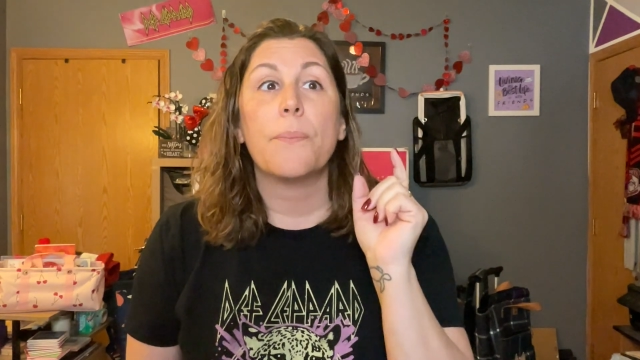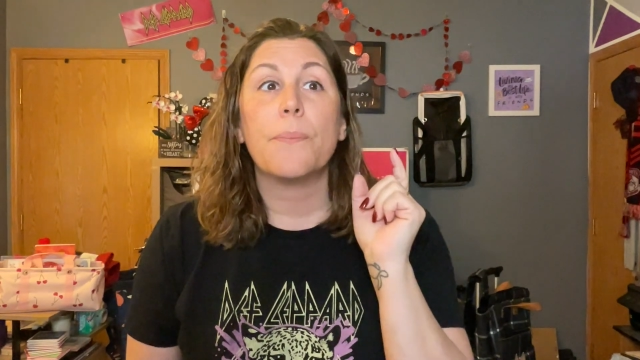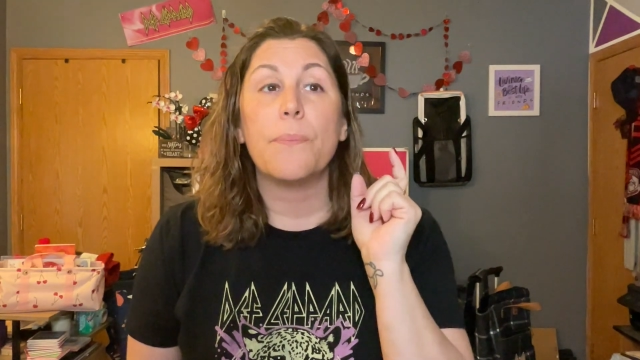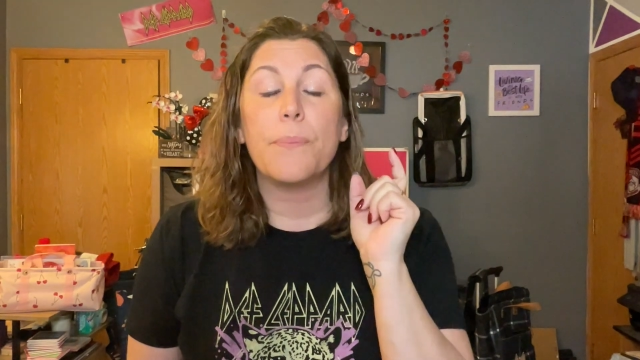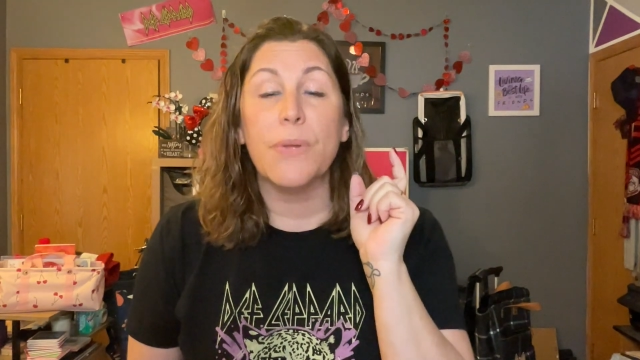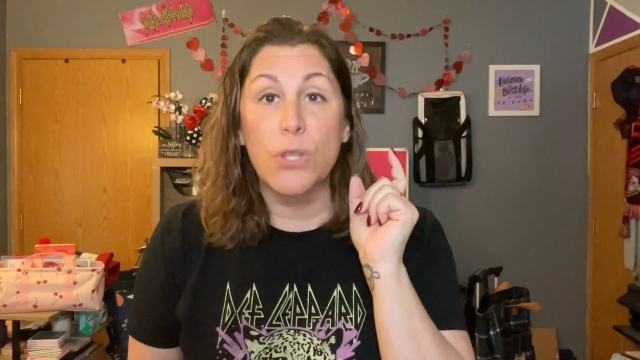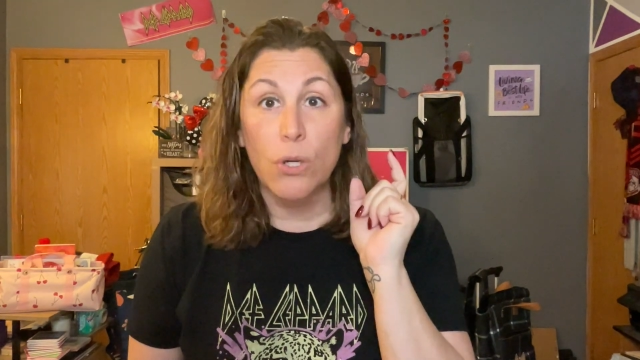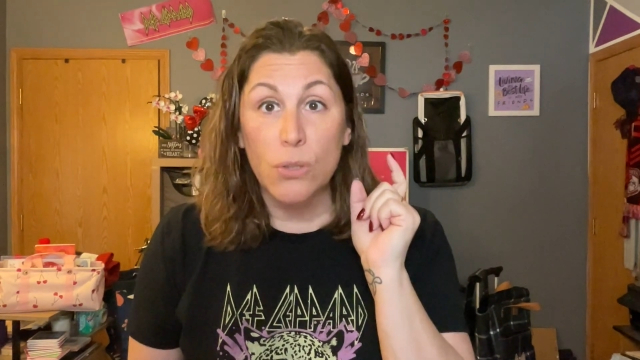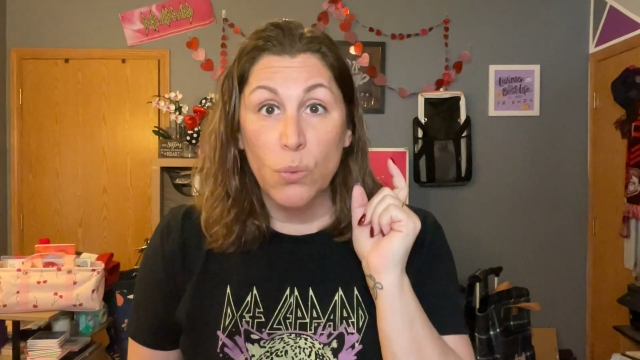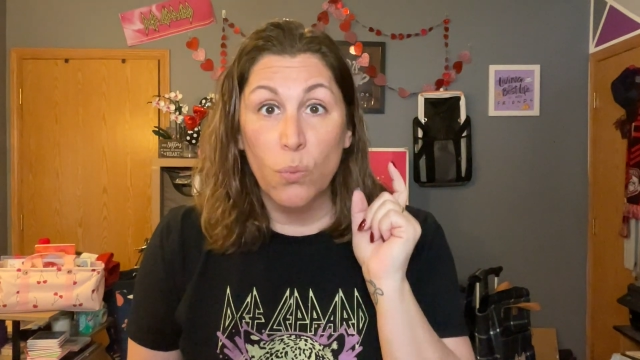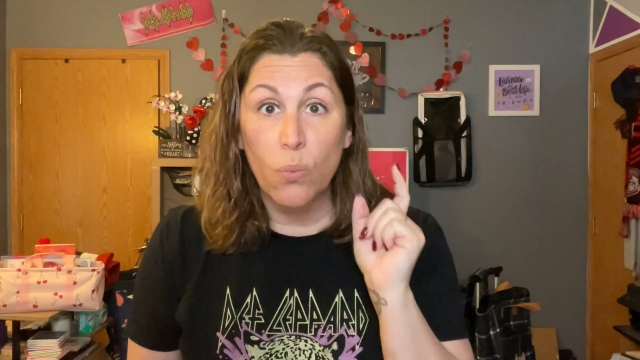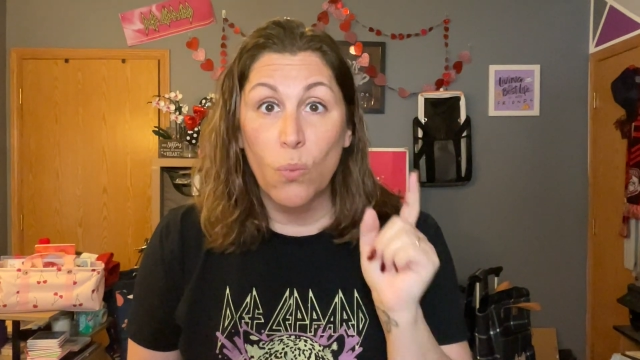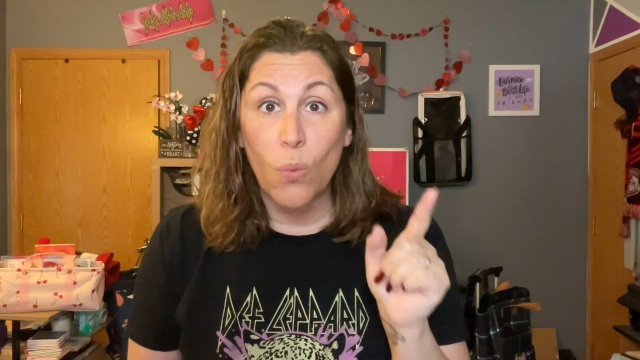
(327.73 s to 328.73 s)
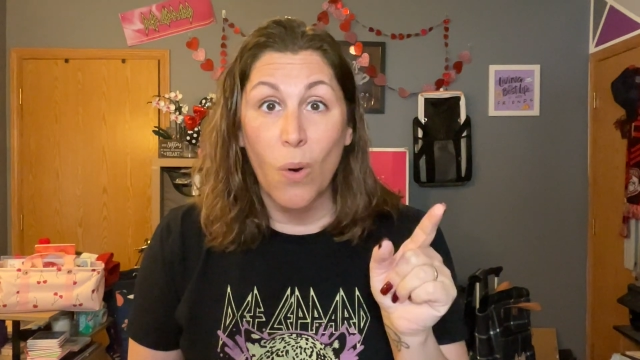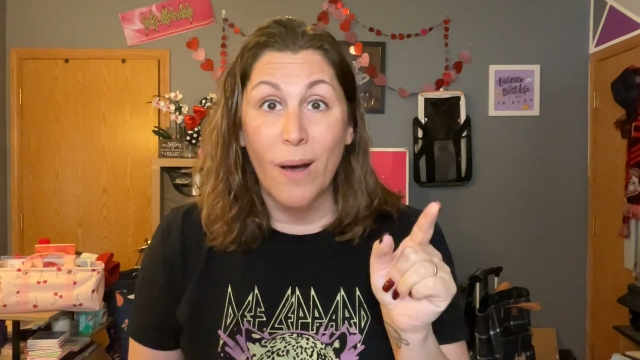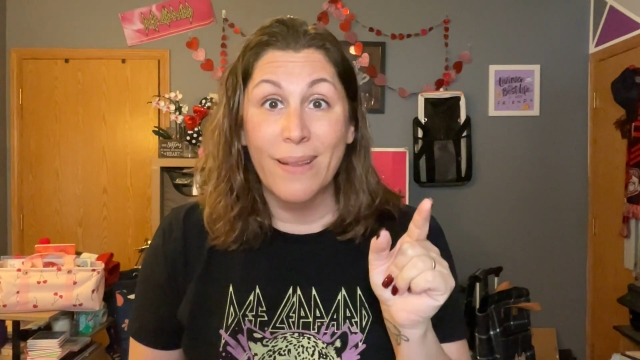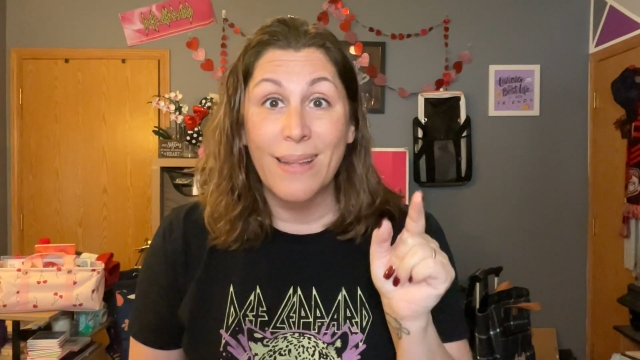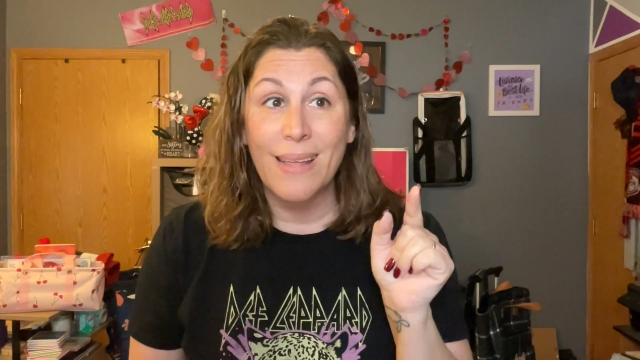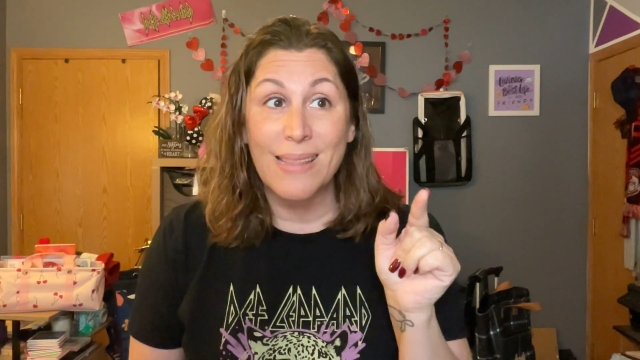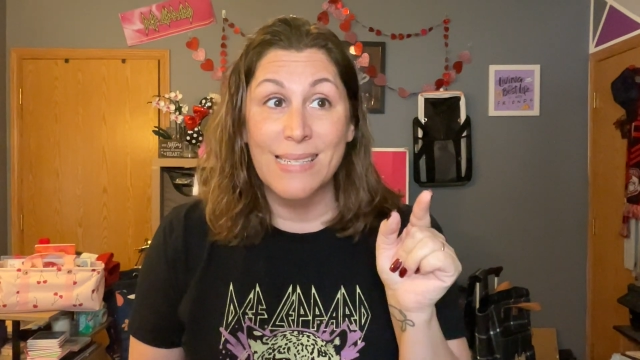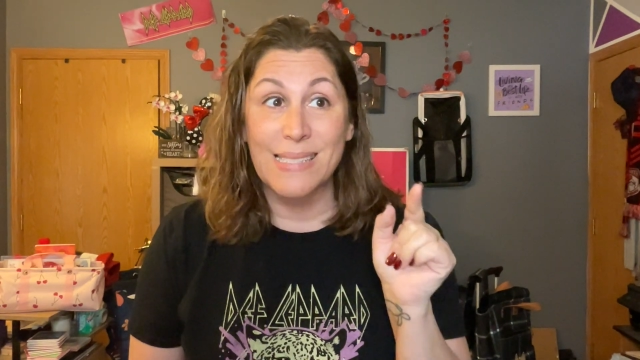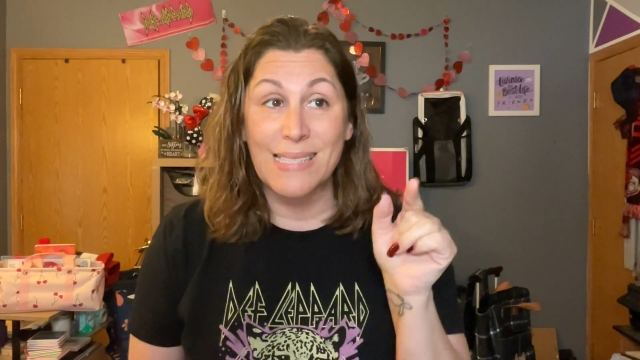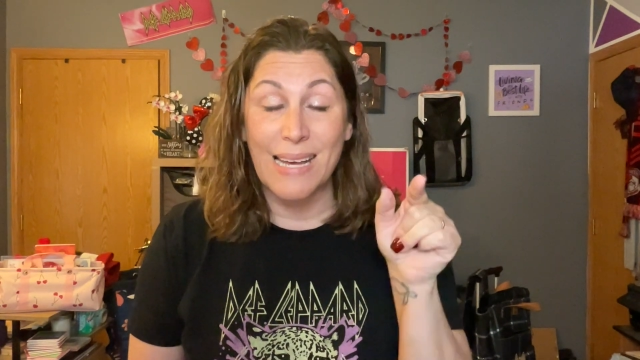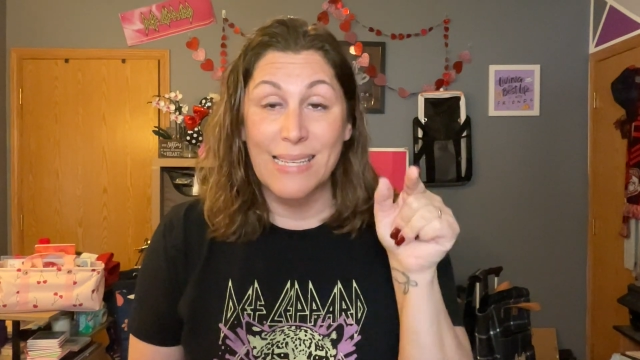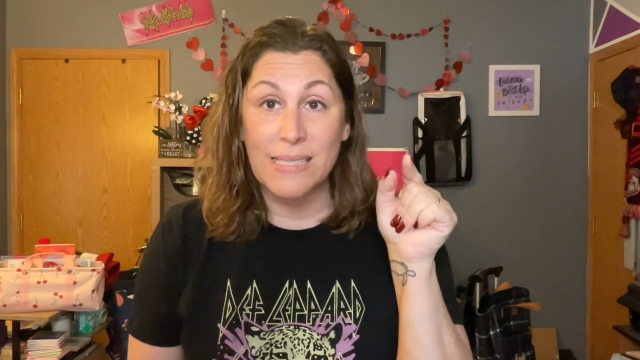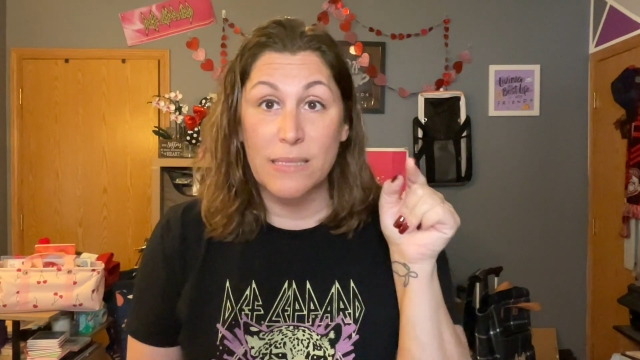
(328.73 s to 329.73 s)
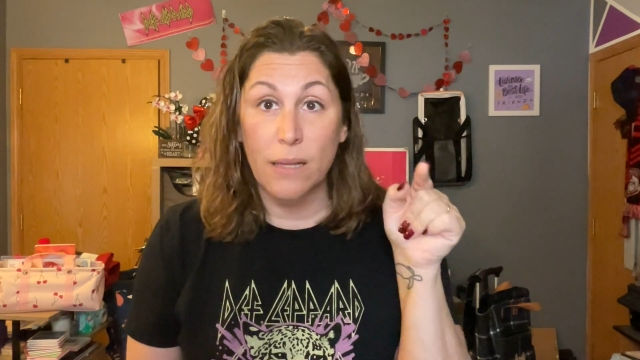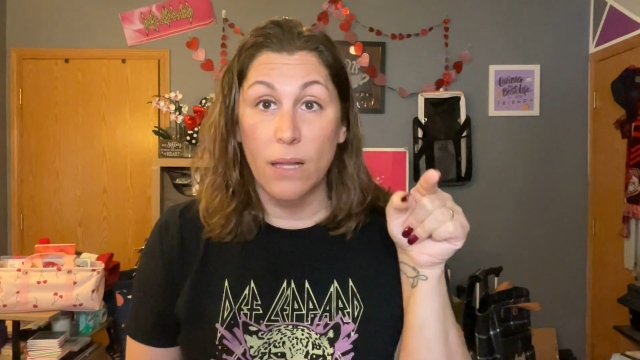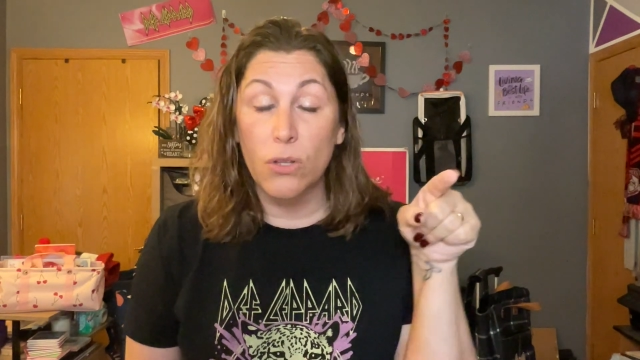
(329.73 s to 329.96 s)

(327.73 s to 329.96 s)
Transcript: But there's one that says